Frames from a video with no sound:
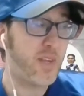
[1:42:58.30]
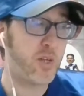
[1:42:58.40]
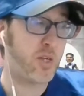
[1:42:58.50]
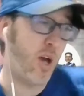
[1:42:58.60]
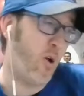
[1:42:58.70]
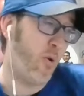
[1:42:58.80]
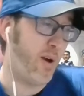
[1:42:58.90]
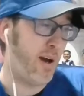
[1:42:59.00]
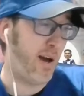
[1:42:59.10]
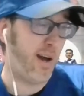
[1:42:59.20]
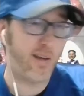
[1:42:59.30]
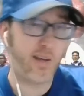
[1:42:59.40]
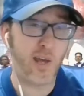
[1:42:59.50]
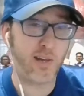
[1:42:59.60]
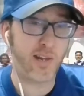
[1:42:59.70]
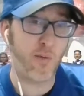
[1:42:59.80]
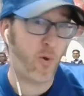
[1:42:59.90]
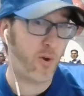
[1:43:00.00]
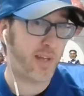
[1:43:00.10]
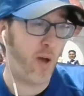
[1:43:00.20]
So it
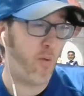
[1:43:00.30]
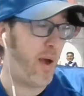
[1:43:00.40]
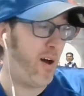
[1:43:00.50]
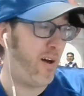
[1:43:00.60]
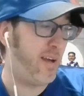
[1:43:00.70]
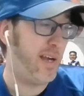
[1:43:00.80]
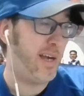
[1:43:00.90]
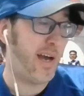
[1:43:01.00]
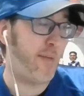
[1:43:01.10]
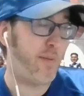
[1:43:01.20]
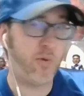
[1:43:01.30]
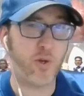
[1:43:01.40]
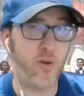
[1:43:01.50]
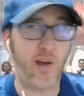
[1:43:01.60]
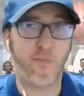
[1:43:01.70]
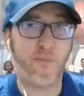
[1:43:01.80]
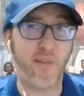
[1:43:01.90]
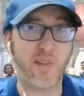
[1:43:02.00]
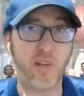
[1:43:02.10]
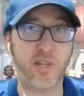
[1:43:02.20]
worked out well. I mean, it was only like
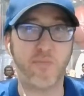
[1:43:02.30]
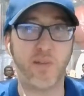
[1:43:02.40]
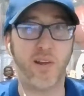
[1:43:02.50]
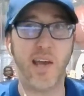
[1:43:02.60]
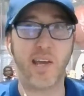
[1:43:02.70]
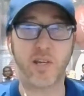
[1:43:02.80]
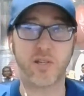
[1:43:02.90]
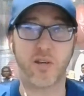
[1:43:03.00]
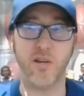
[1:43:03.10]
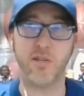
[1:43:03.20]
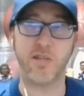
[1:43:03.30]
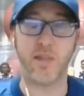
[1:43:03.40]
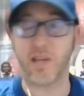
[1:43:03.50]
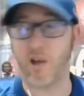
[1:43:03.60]
50 something likes because I think